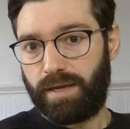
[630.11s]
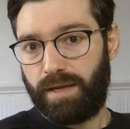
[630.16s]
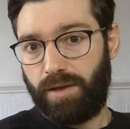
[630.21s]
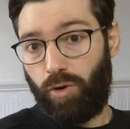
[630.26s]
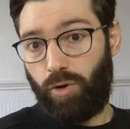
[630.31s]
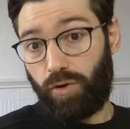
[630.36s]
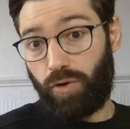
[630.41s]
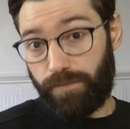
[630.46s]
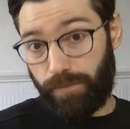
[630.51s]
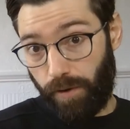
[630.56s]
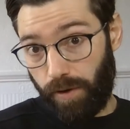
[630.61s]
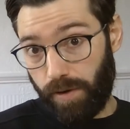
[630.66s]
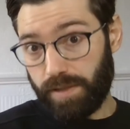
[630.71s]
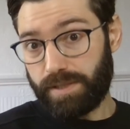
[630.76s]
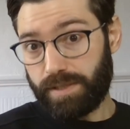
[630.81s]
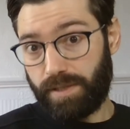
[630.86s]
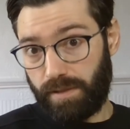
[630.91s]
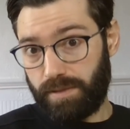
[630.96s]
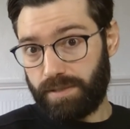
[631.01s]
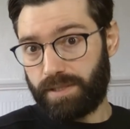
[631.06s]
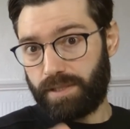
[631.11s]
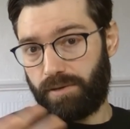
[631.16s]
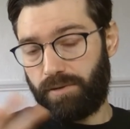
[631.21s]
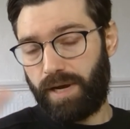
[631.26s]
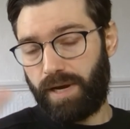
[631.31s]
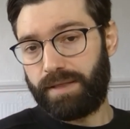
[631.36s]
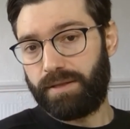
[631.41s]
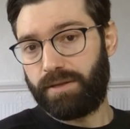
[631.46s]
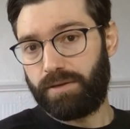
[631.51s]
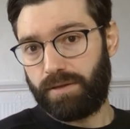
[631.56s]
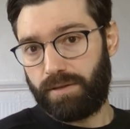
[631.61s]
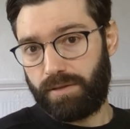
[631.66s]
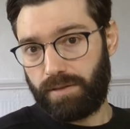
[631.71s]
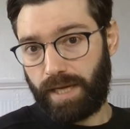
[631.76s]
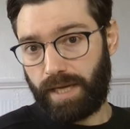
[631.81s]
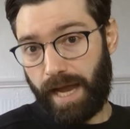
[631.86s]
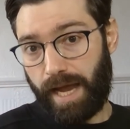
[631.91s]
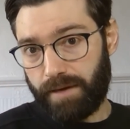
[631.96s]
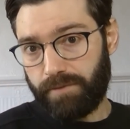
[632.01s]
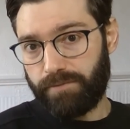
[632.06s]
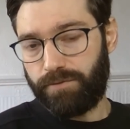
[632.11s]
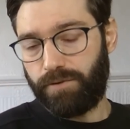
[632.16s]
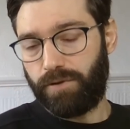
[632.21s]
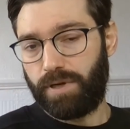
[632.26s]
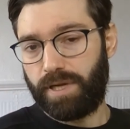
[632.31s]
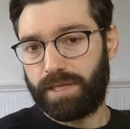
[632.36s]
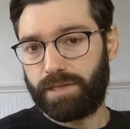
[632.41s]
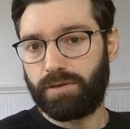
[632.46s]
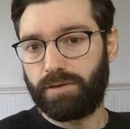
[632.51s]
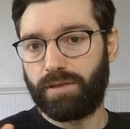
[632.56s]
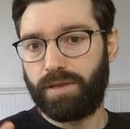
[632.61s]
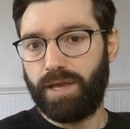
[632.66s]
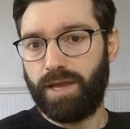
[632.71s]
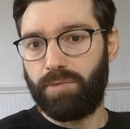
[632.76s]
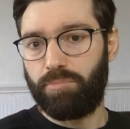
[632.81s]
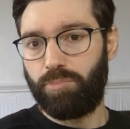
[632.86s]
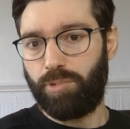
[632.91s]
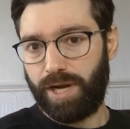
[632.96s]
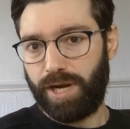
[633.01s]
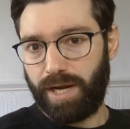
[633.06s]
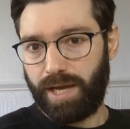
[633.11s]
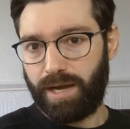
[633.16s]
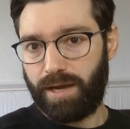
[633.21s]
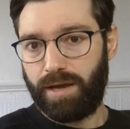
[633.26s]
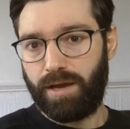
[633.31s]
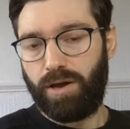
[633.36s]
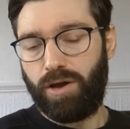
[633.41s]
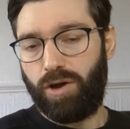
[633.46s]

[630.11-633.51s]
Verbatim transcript: or falls also under can fall under the umbrella